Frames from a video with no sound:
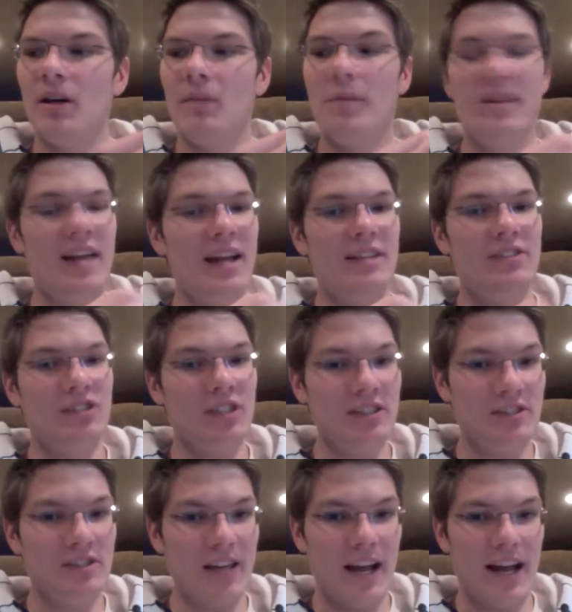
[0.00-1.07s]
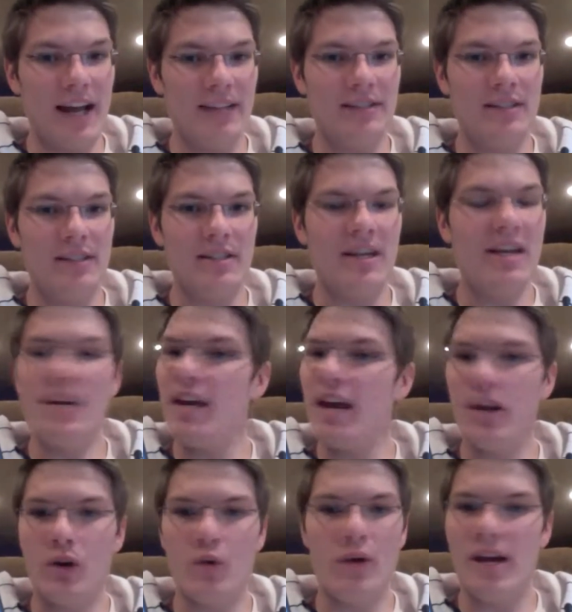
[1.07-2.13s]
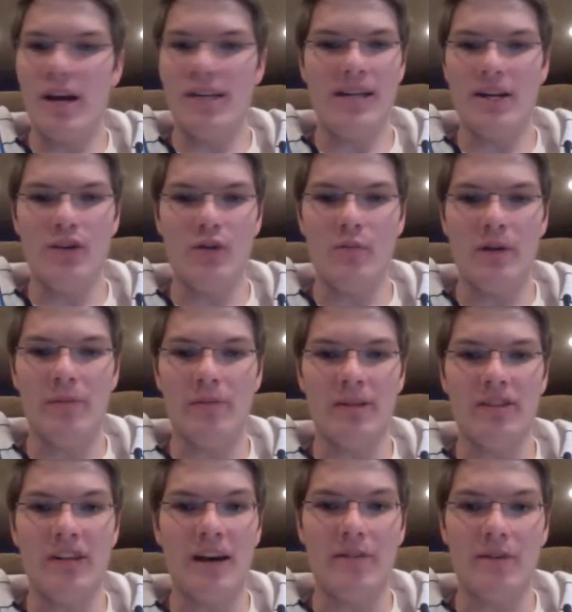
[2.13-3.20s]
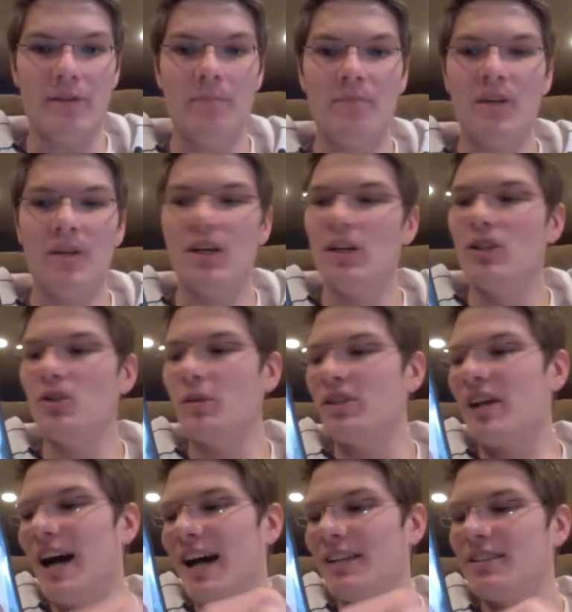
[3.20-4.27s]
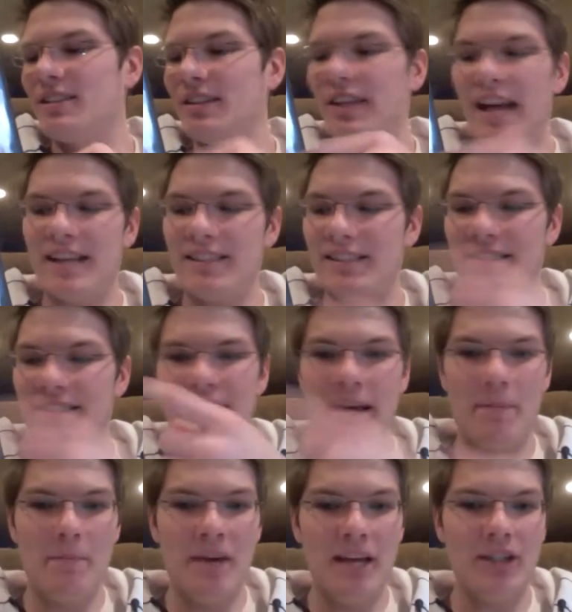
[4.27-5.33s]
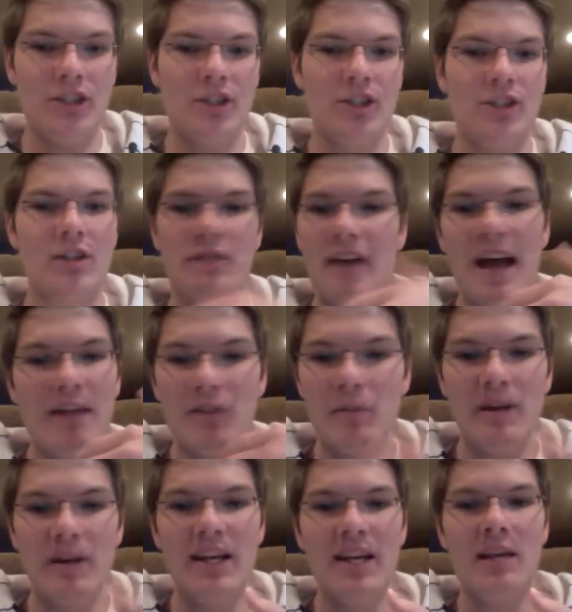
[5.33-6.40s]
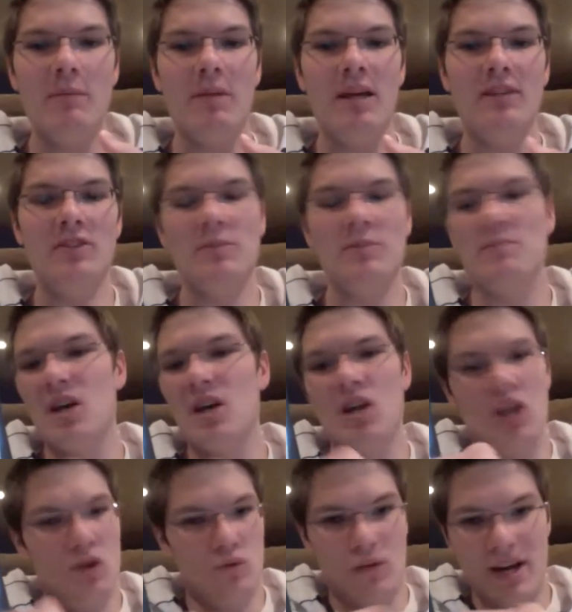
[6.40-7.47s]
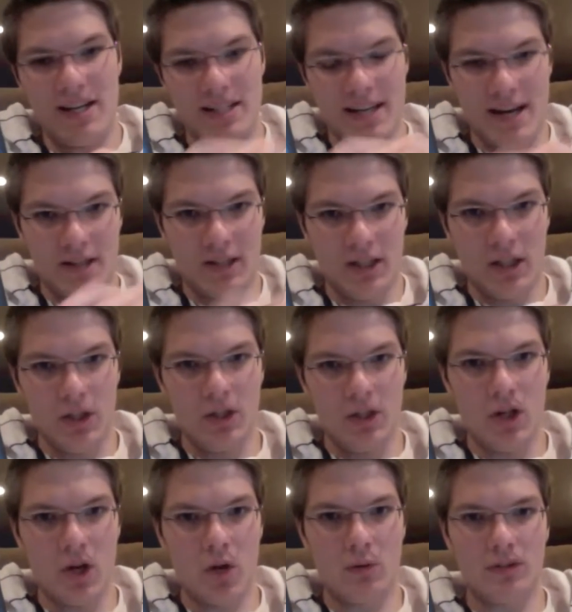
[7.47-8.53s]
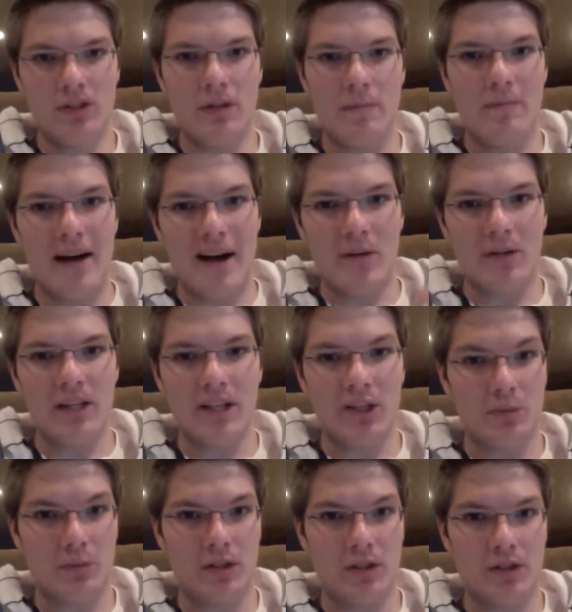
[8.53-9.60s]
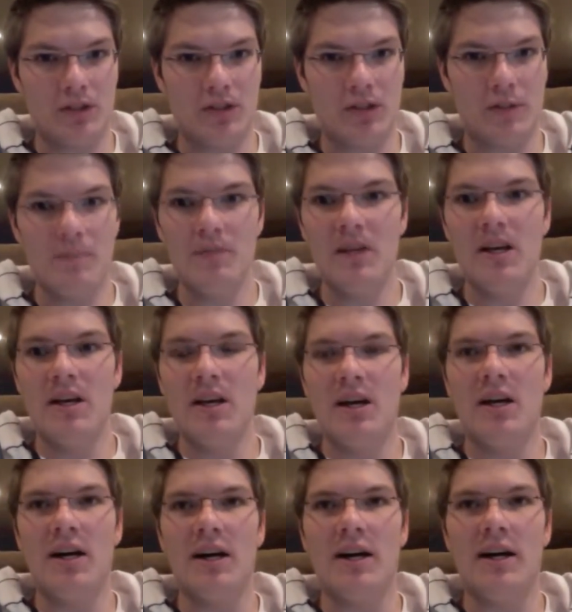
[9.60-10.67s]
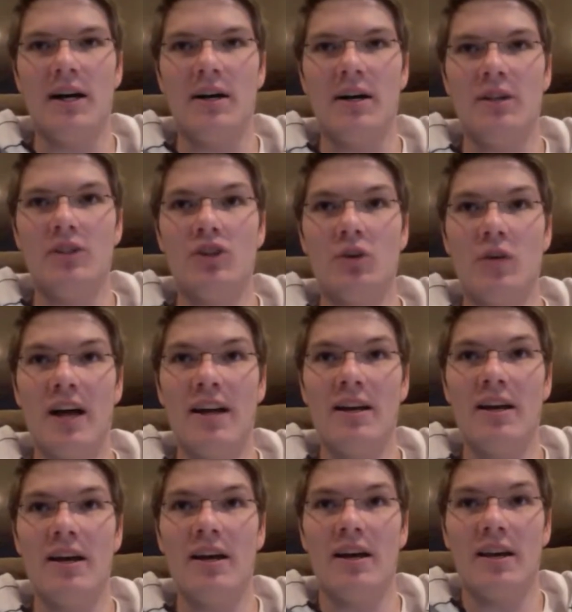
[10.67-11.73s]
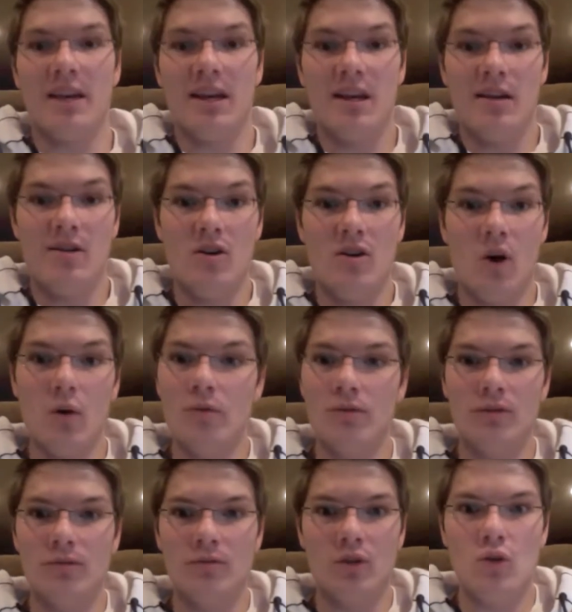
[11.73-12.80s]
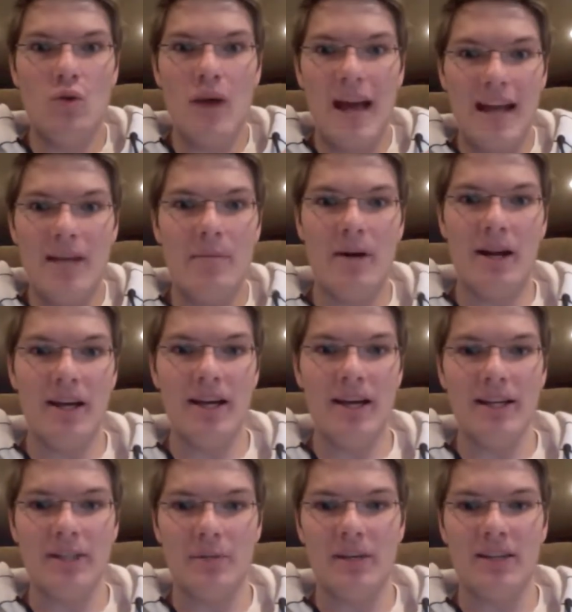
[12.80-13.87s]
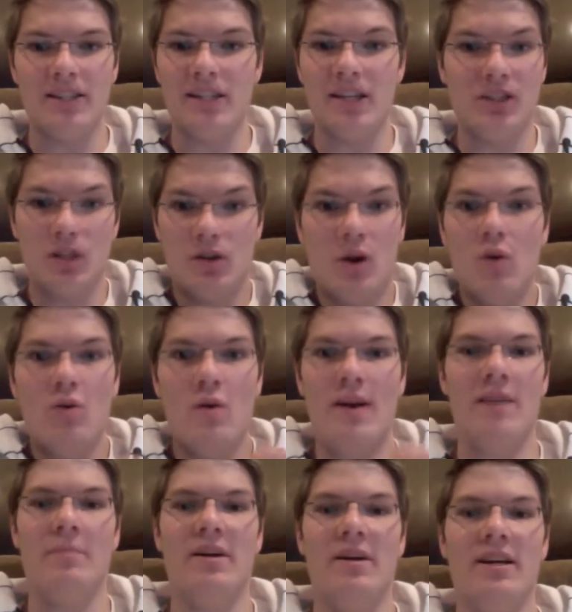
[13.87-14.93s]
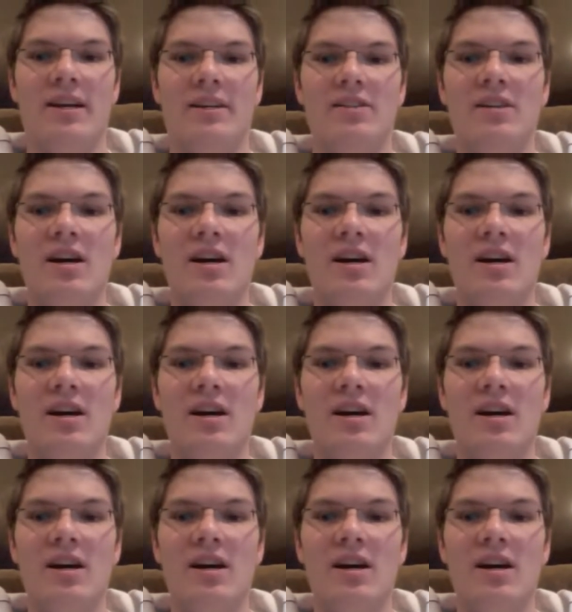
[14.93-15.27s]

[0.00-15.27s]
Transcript: But then since that accident, he can't create any new memories ever. So he constantly has to take pictures of everybody he meets, write down little notes about each person, so that he knows who anybody is, because he doesn't know who anybody is,